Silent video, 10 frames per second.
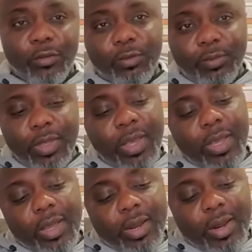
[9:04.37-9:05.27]
you.
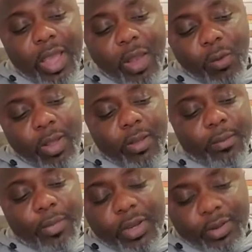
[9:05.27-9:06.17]
An hour, a
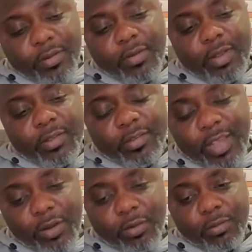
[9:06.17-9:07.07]
minute, a
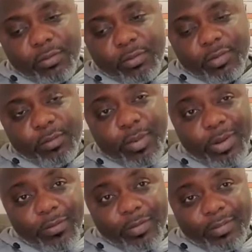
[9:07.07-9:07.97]
second, a split
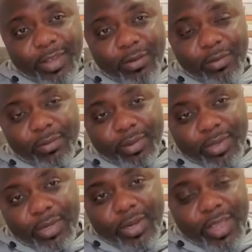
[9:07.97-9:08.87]
of a second,
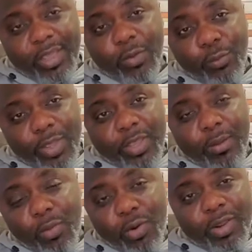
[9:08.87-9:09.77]
a day, a week, a
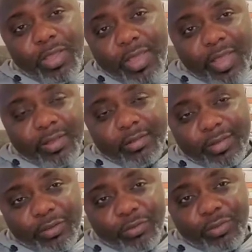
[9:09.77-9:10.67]
month, a year, a
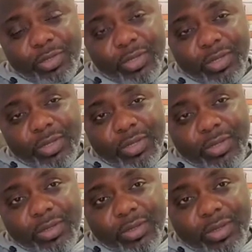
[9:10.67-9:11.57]
century,
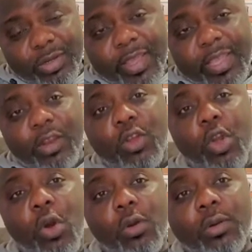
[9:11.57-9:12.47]
a decade
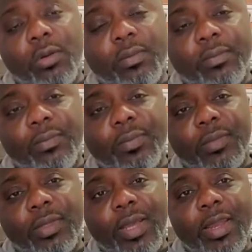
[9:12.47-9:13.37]
gone
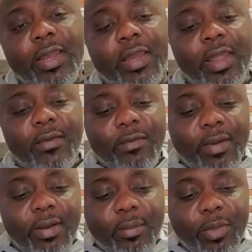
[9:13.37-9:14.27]
can
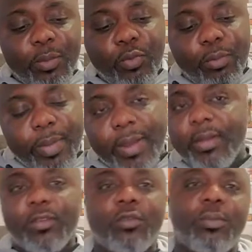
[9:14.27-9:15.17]
never be put back
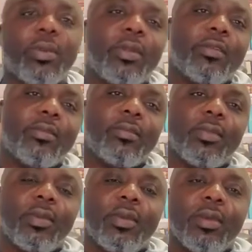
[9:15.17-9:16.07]
into place.
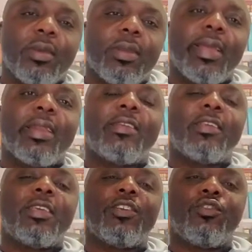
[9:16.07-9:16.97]
That is
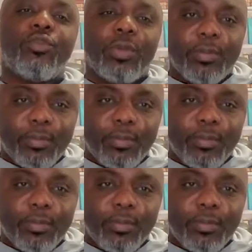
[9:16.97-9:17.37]
history,